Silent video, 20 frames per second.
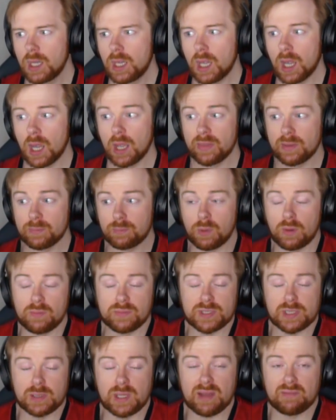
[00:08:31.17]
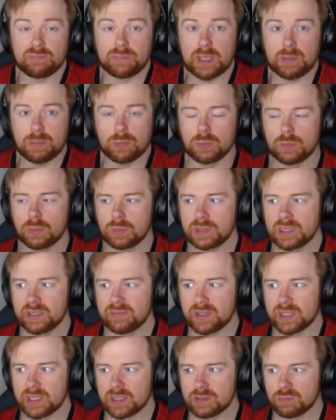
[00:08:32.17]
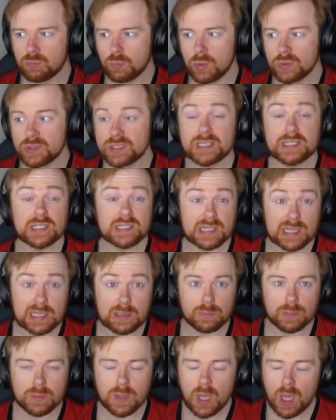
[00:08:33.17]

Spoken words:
That obviously you have people living and wanting to sleep.